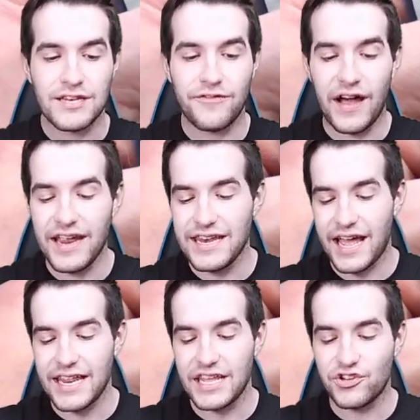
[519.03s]
Divine
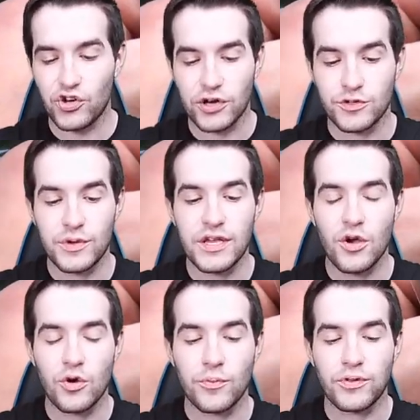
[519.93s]
Knight Ishzark. So we didn't
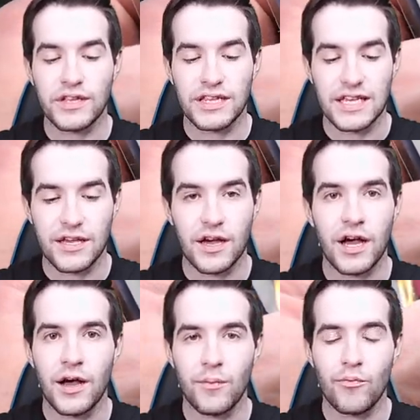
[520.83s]
go completely
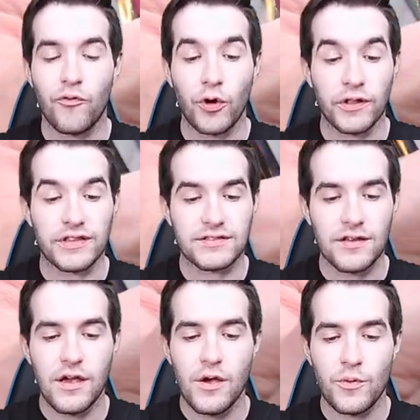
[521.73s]
um,
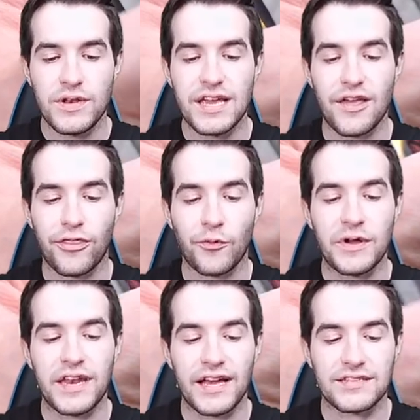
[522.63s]
foilless. We did get
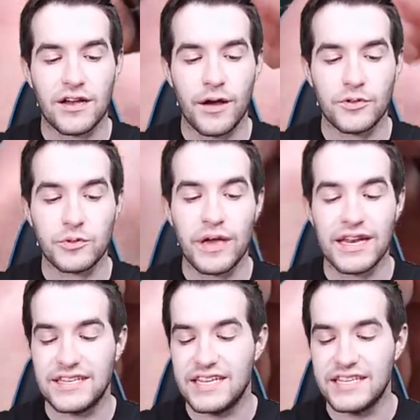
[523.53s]
three nice commons. We got
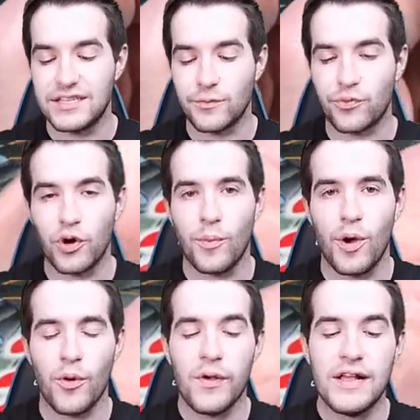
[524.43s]
a decent
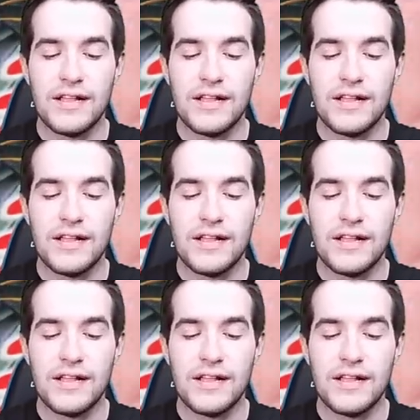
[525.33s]
promo.